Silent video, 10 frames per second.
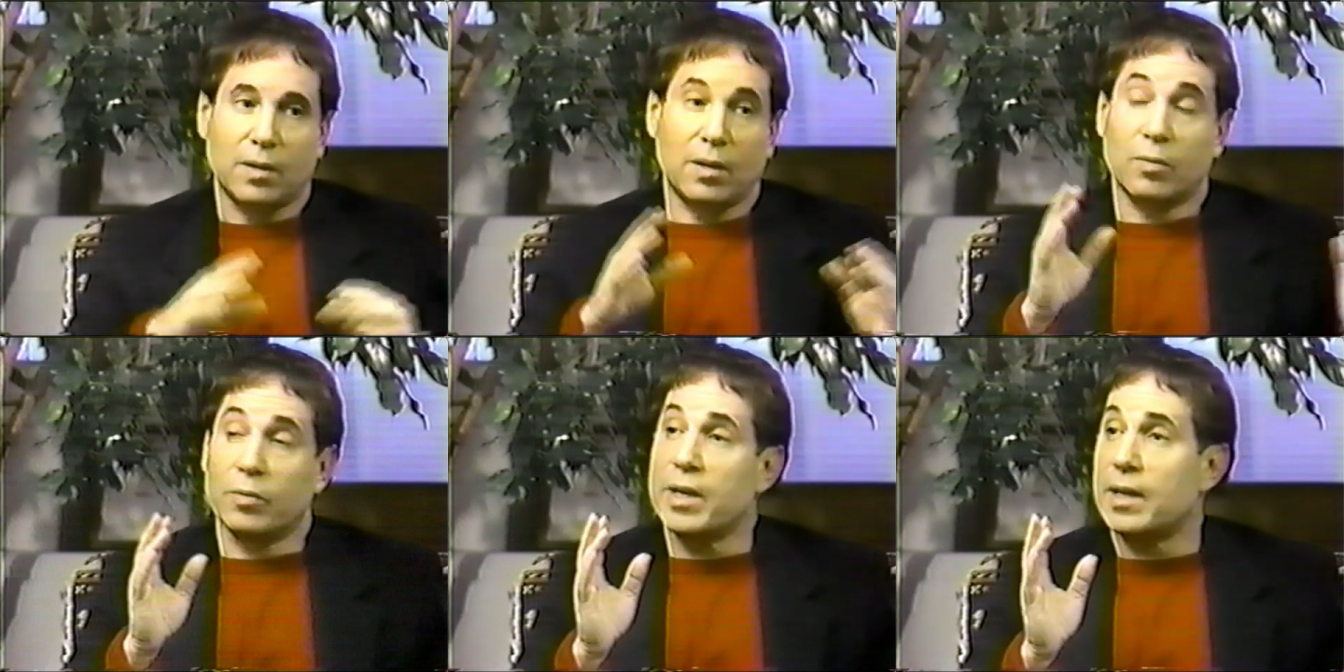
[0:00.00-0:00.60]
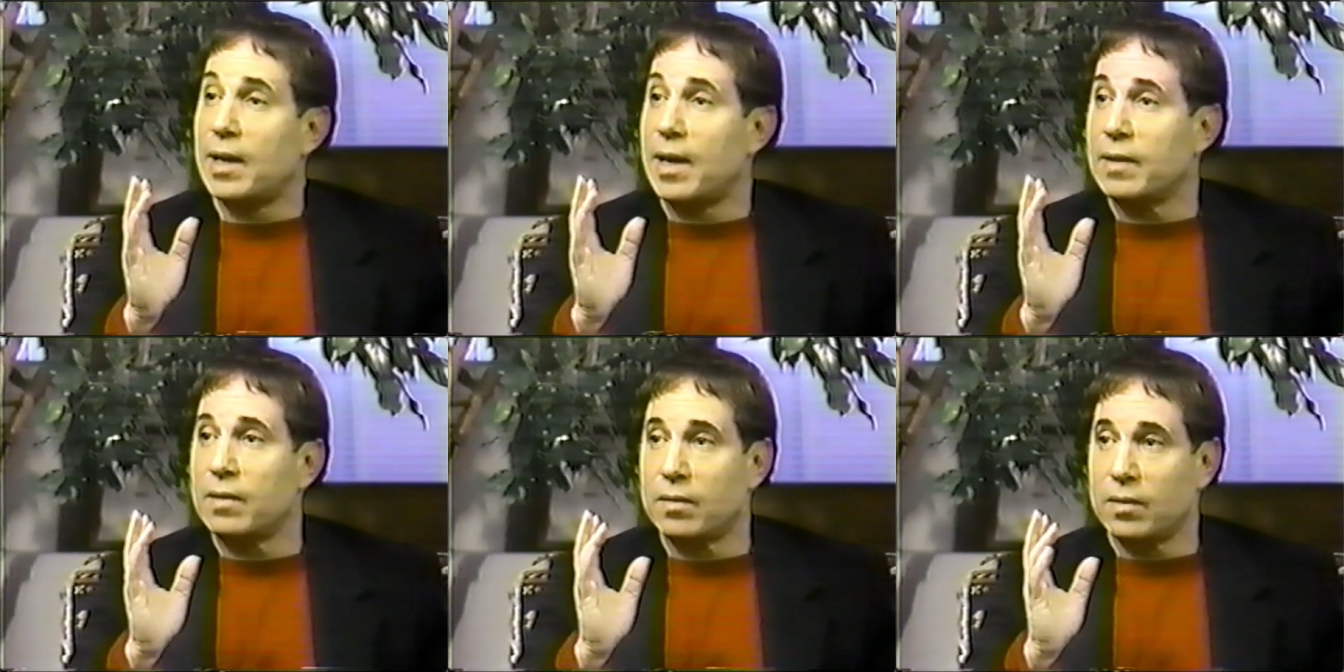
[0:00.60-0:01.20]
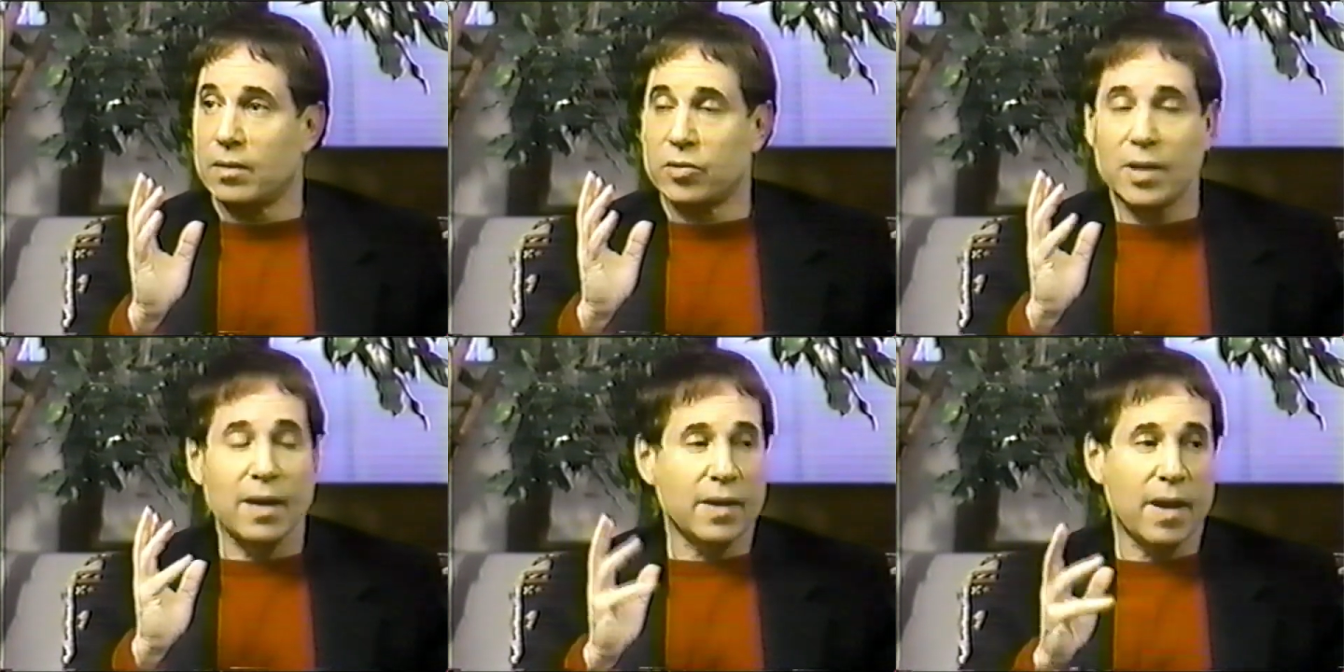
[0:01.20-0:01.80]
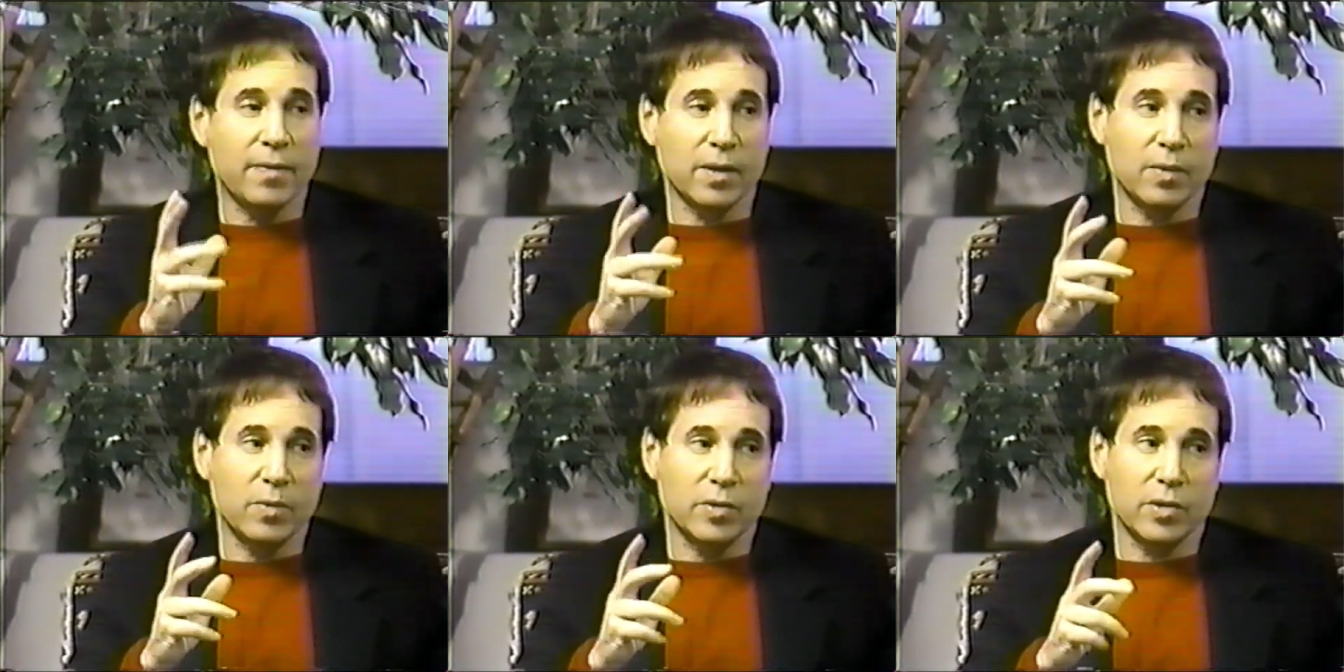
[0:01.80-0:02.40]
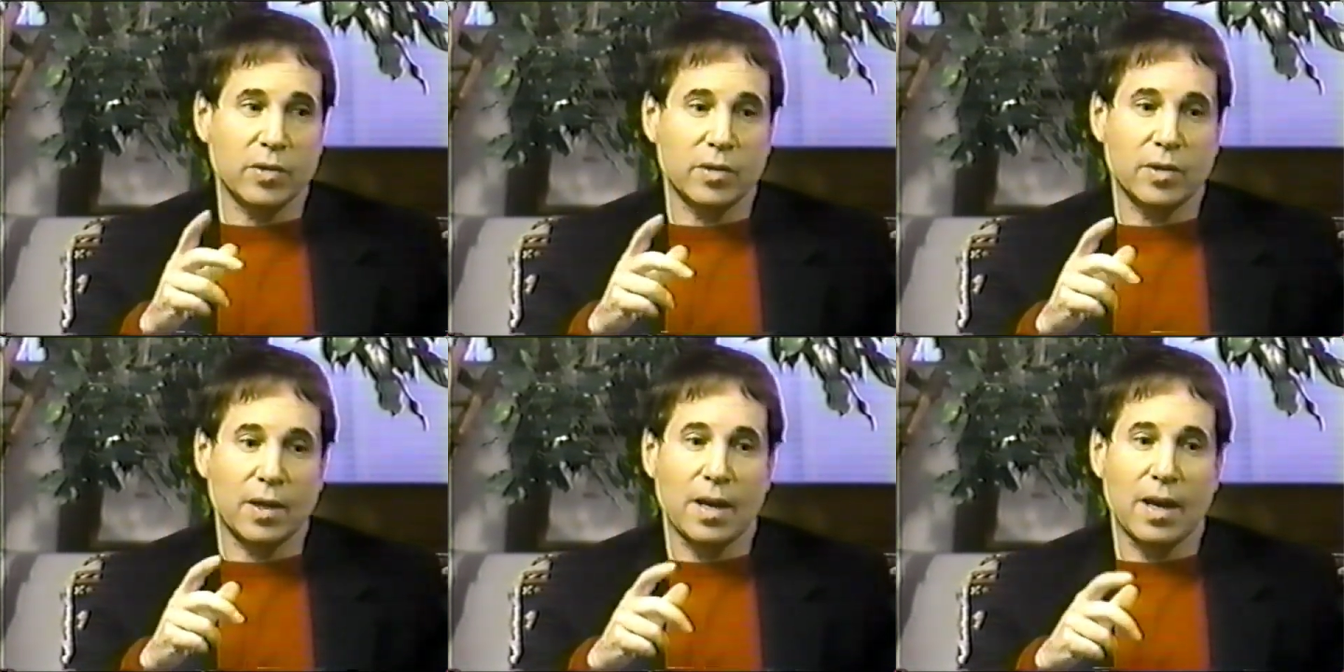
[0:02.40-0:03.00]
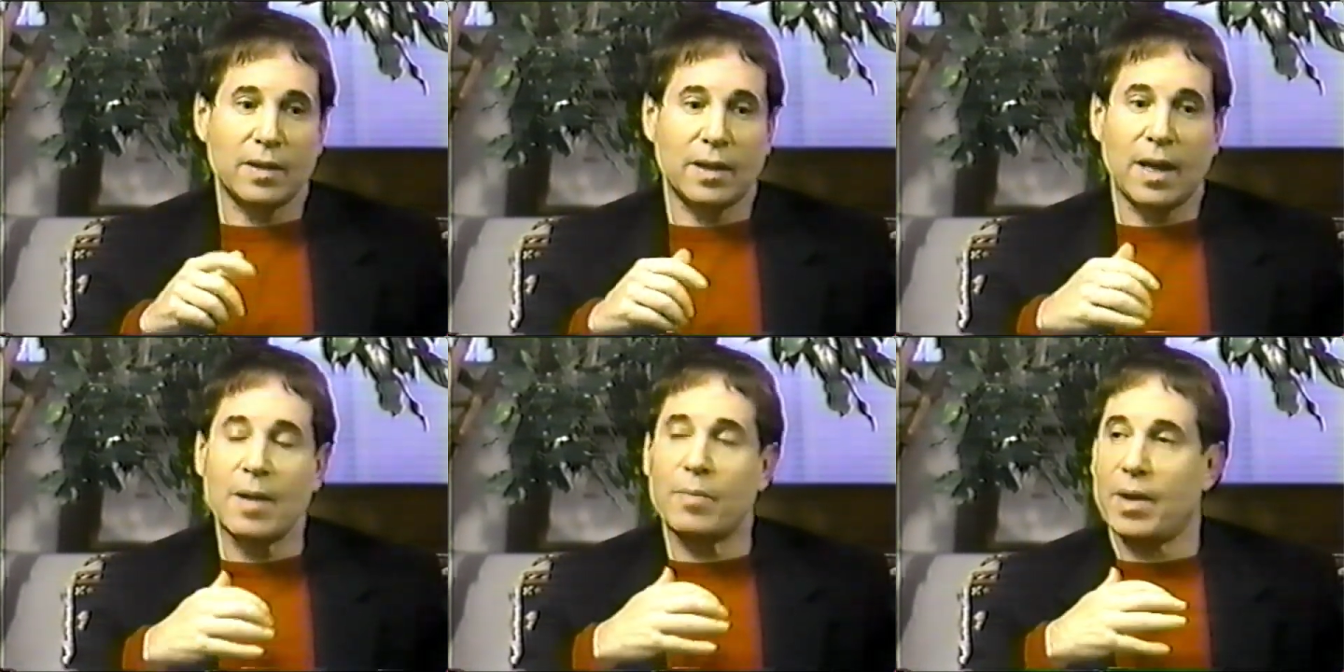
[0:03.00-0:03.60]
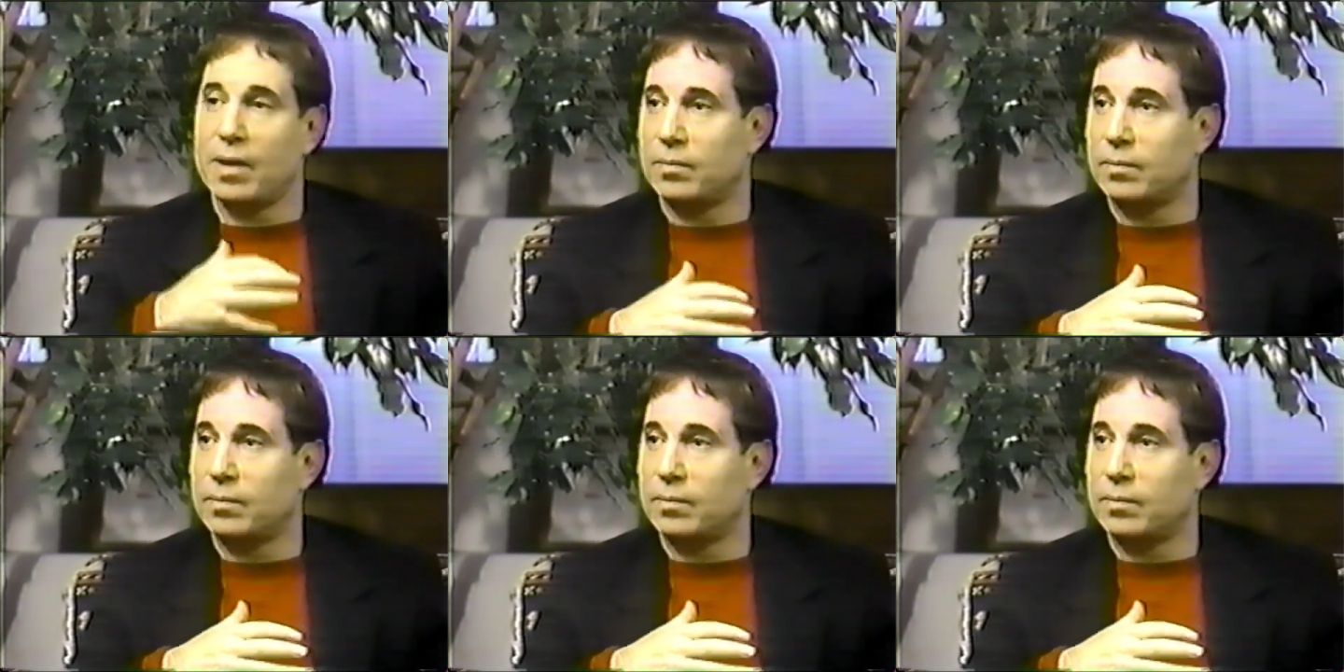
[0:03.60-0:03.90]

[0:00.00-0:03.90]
arena, and the South African musicians that that I met